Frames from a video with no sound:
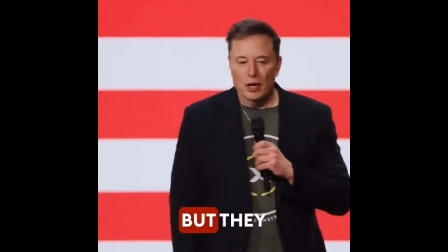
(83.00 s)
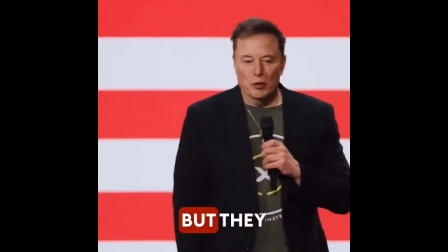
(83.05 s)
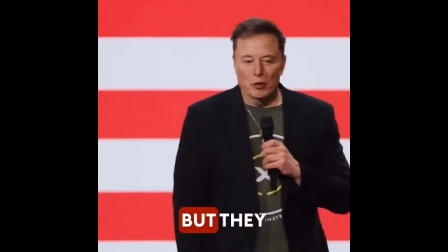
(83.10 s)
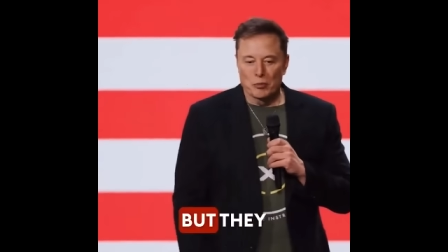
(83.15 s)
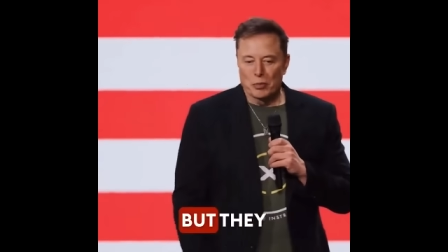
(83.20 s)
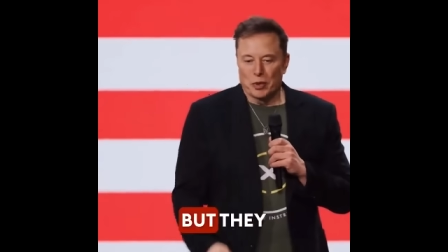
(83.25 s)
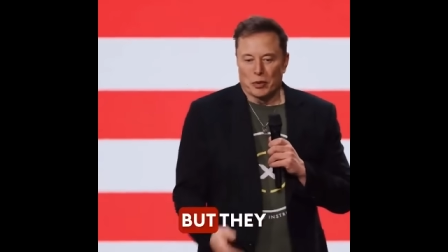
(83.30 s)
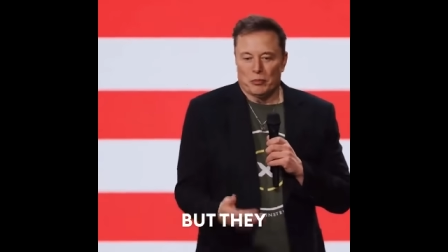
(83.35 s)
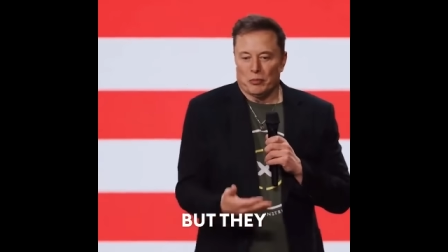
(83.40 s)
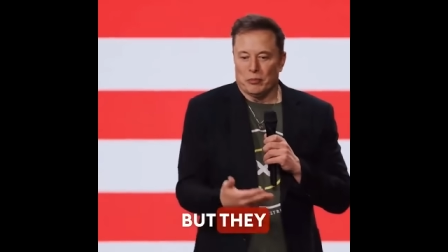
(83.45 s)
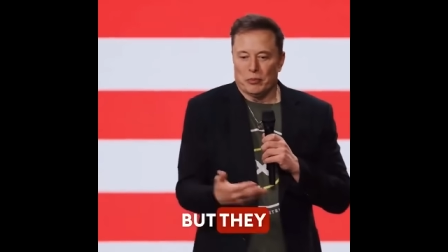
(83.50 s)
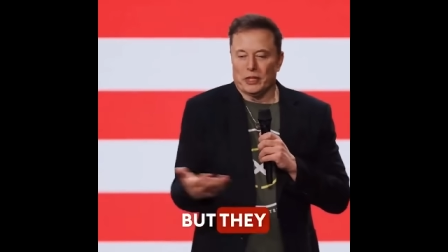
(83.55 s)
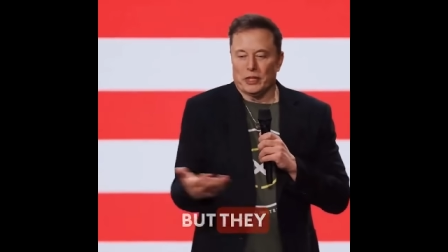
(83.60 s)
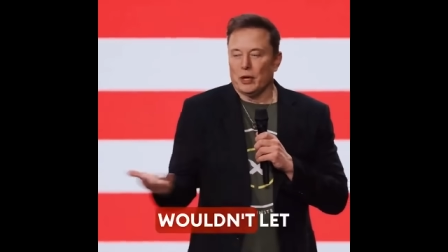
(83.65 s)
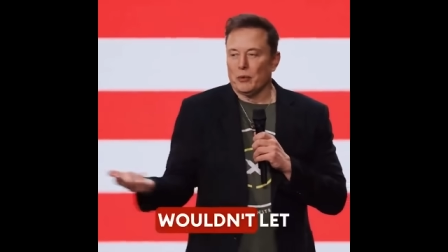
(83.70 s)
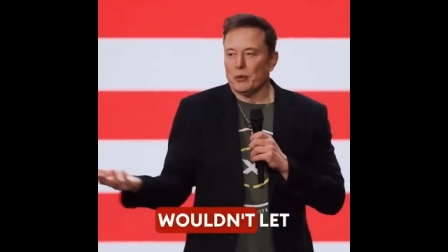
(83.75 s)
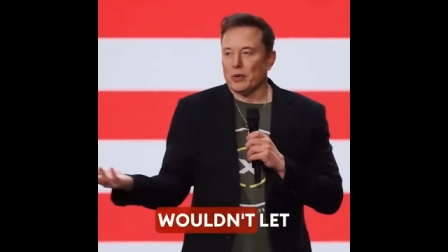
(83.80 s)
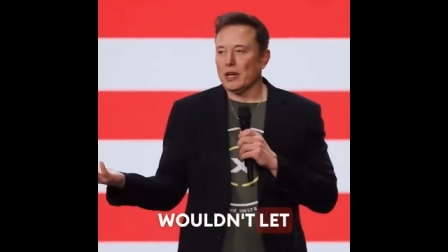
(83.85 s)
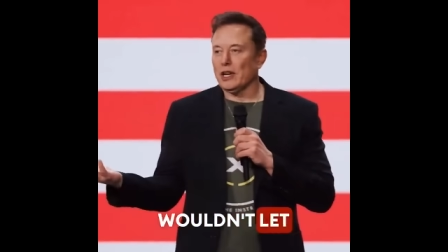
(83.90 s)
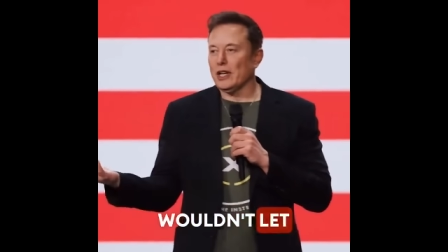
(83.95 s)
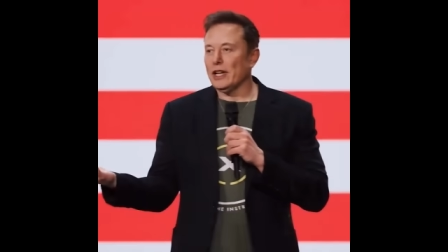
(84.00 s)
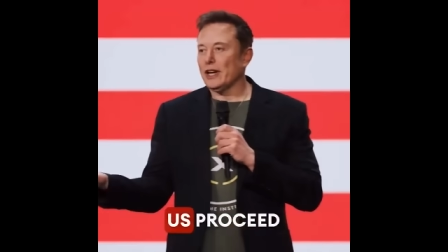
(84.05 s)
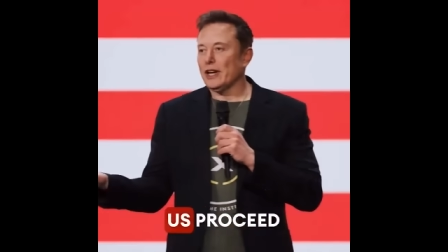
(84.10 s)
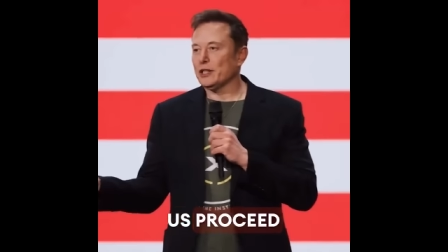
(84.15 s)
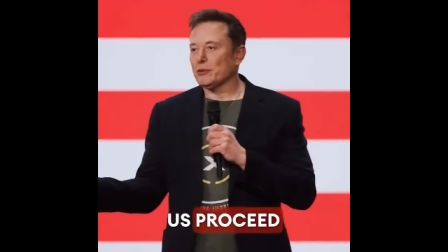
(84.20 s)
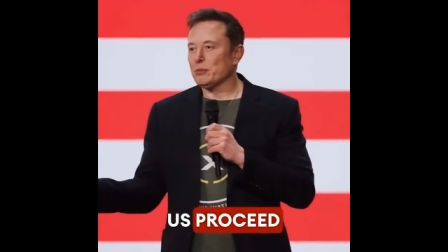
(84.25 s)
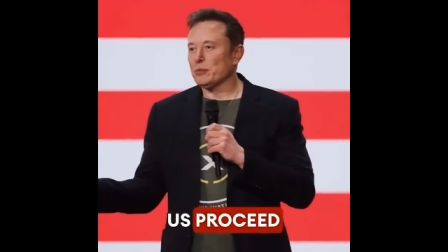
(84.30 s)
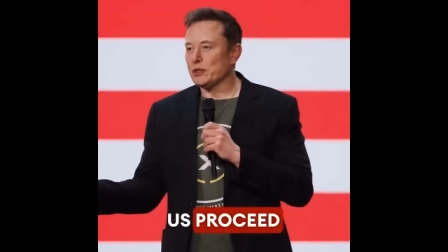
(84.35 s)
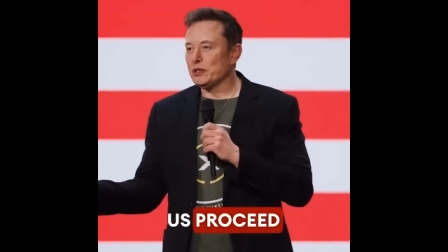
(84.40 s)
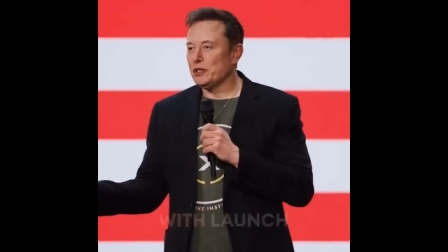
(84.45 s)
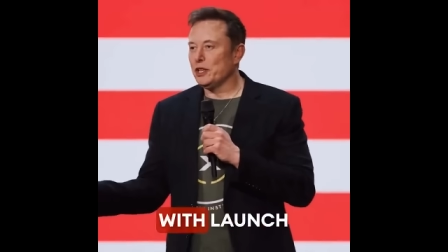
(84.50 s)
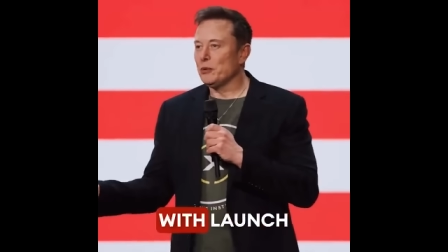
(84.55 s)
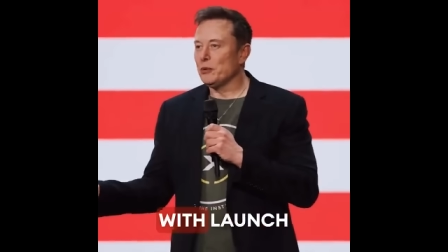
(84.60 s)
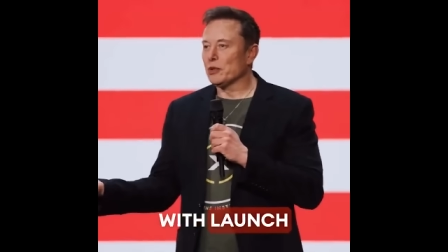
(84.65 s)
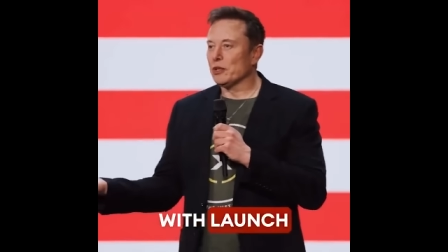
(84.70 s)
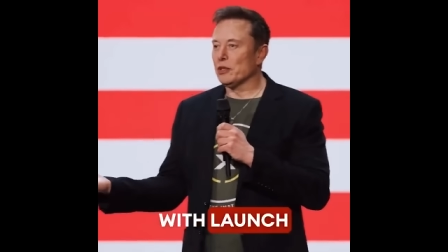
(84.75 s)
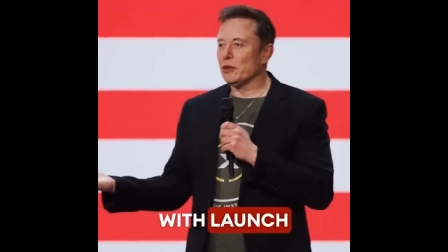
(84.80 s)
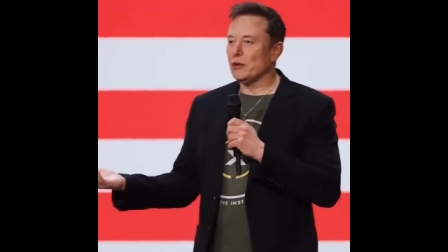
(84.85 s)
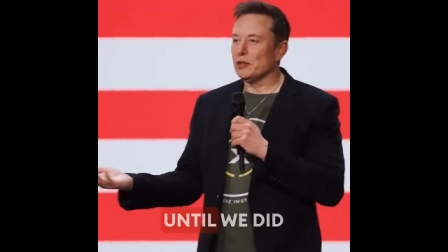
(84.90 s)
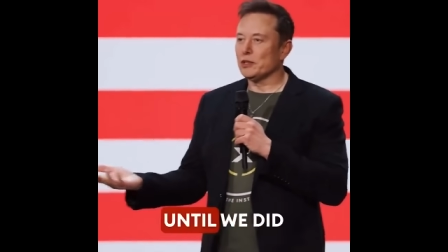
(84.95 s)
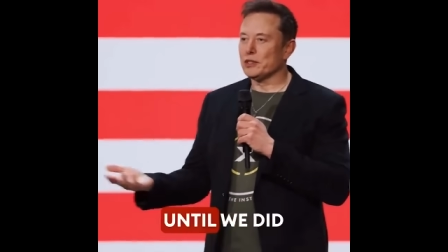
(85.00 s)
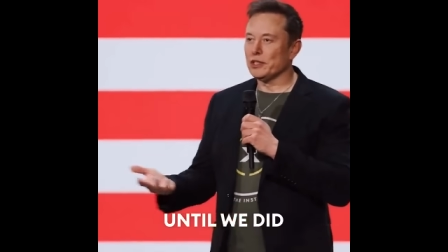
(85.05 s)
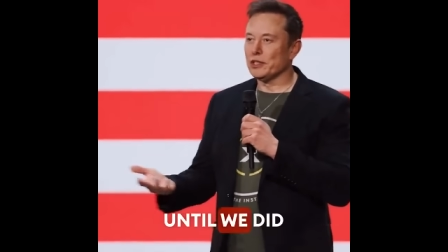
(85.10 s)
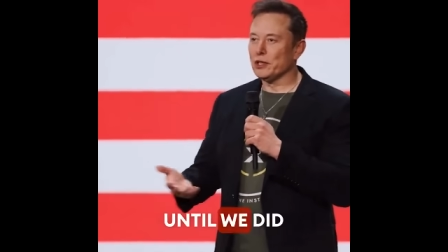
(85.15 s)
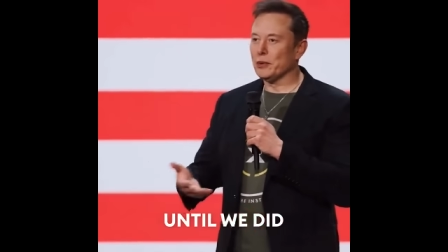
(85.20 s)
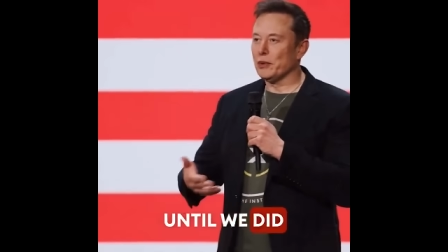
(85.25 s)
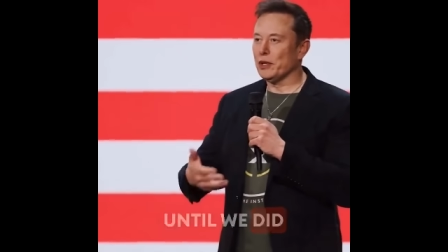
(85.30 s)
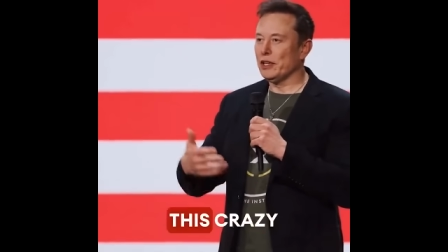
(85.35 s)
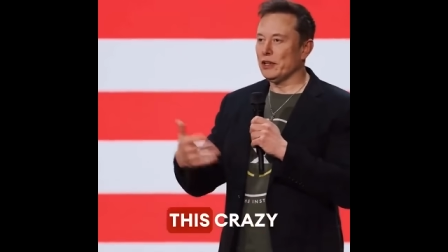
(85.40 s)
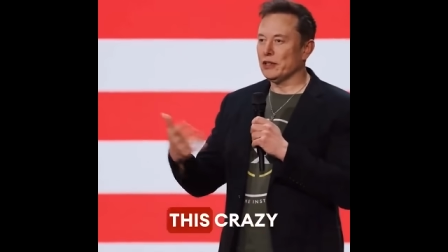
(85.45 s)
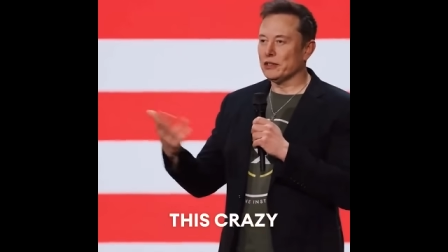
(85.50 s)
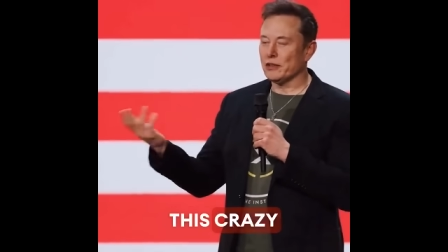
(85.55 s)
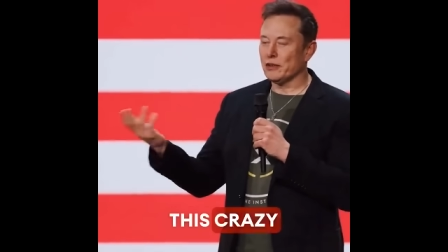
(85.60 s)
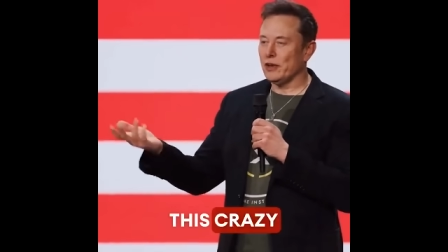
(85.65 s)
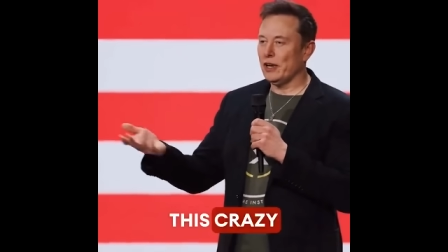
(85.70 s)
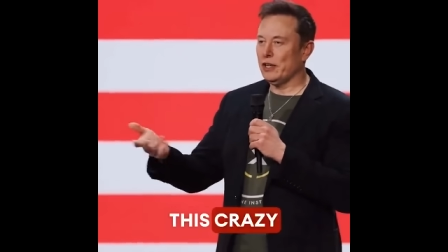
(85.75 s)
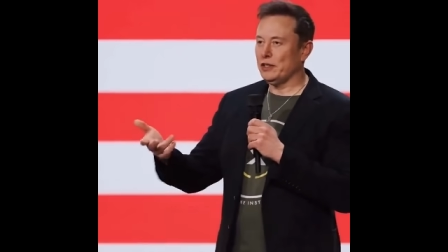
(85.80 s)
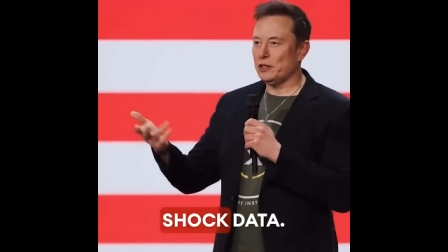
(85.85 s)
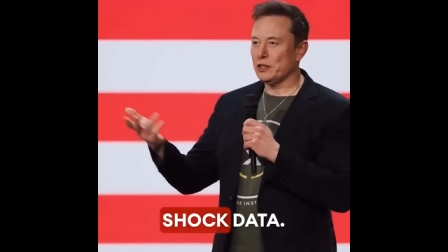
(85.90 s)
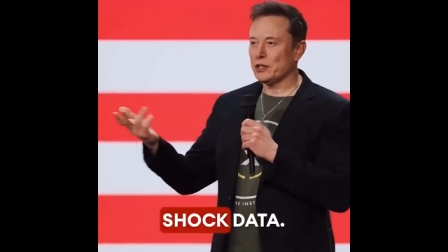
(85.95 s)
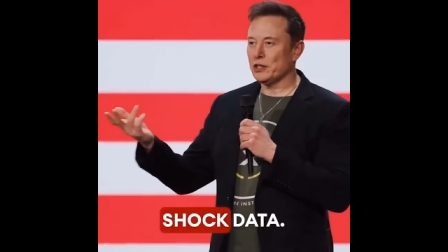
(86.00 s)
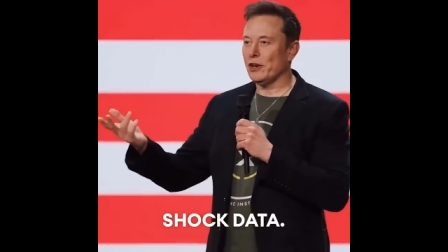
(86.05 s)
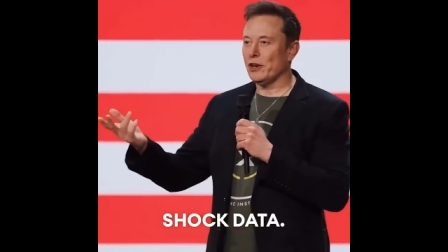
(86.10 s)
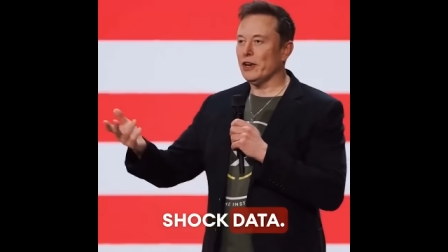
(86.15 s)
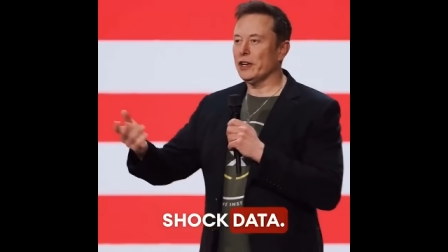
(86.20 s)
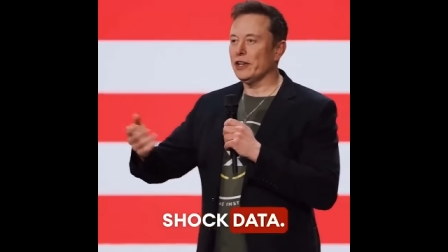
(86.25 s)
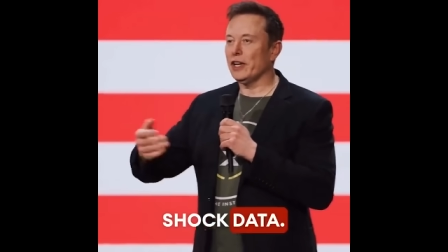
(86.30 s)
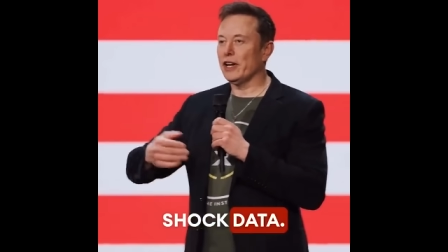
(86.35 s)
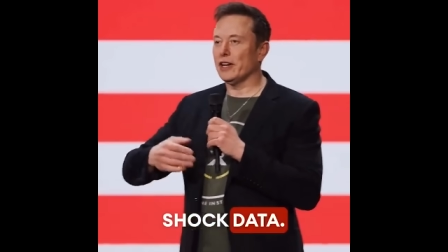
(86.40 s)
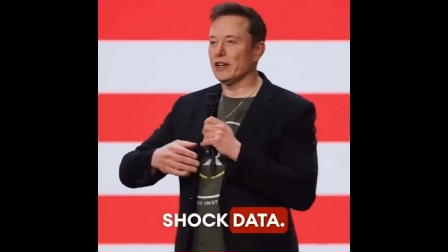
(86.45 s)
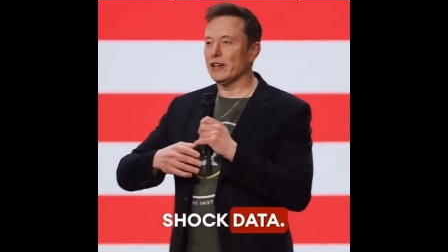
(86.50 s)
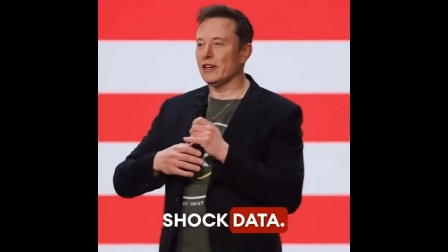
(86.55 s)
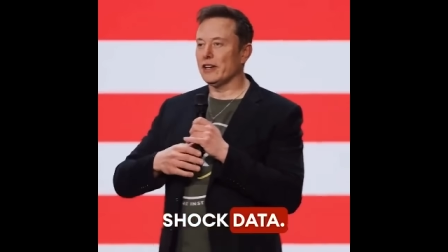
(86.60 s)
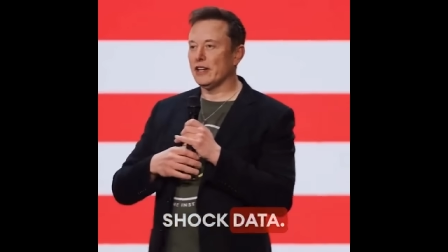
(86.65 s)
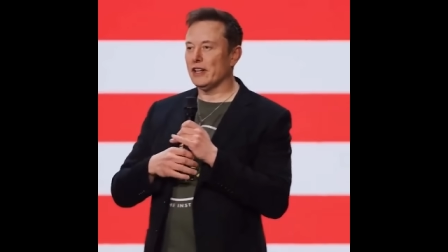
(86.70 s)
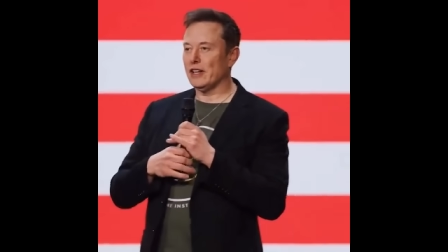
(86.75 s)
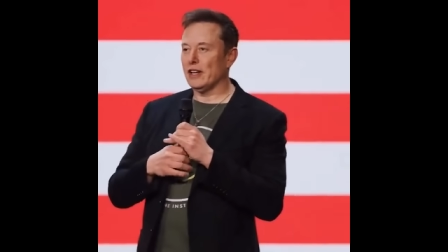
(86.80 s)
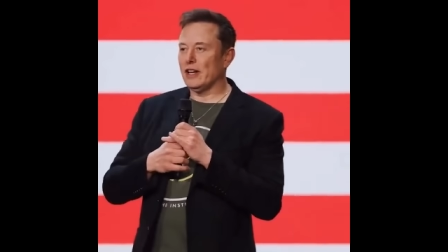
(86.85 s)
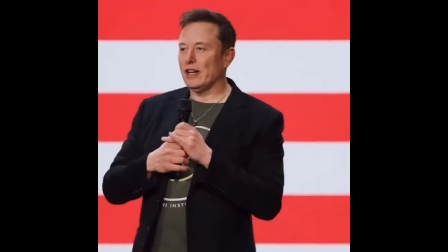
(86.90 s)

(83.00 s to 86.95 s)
but, but they wouldn't let us proceed with launch until we did this crazy shark data.